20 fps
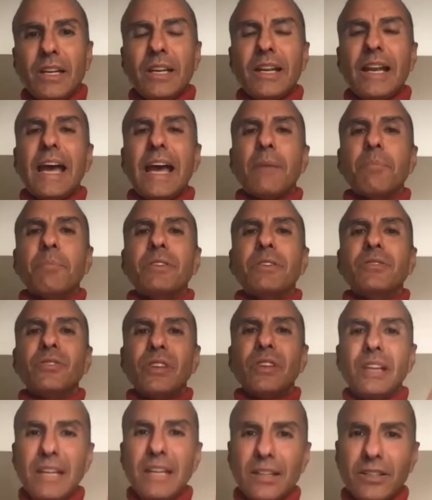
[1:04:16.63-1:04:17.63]
it
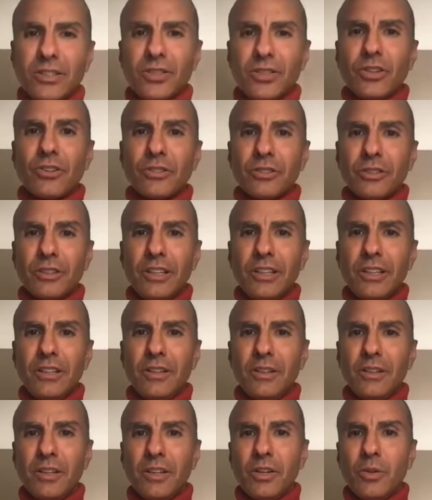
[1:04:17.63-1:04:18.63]
happens internally